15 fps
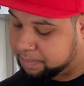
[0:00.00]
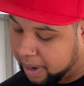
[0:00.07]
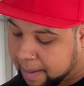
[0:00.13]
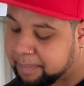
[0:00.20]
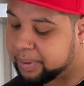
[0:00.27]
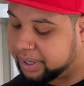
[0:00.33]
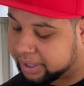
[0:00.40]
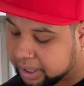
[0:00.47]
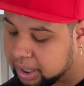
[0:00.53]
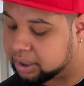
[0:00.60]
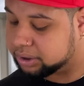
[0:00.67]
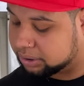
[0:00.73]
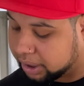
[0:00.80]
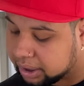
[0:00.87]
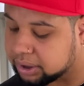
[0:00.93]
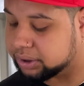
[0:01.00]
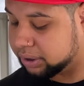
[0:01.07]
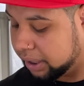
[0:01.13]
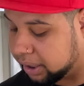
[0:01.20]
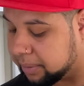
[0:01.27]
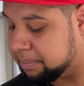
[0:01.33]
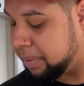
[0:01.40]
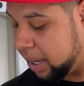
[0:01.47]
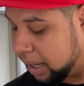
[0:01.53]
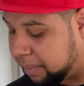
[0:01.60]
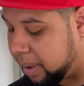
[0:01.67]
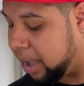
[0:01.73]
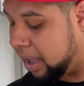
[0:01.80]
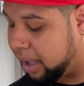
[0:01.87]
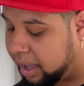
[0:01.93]
paprika, shake it
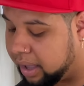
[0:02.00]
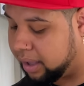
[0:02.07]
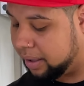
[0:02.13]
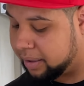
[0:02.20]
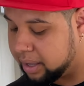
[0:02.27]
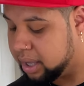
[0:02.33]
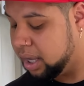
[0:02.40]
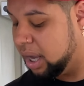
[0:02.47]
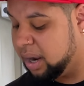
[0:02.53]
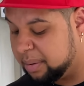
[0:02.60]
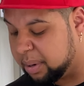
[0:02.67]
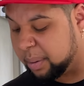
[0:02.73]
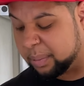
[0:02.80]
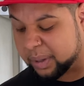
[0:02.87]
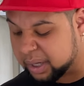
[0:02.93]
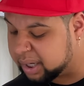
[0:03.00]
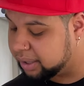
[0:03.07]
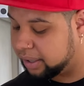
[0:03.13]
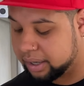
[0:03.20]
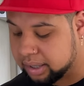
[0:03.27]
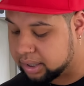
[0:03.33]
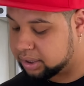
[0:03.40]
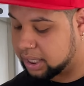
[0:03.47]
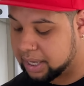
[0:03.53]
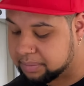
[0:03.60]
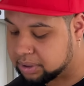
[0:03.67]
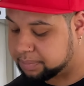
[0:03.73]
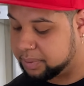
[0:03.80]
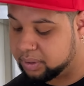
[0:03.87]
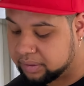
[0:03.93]
baby. Probably another
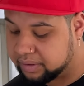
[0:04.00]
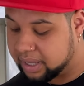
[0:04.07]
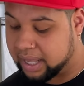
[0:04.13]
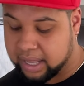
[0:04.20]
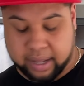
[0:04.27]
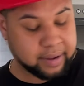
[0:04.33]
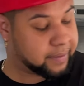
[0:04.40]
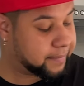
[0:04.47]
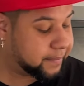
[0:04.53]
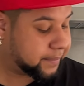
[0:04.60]
tablespoon of that.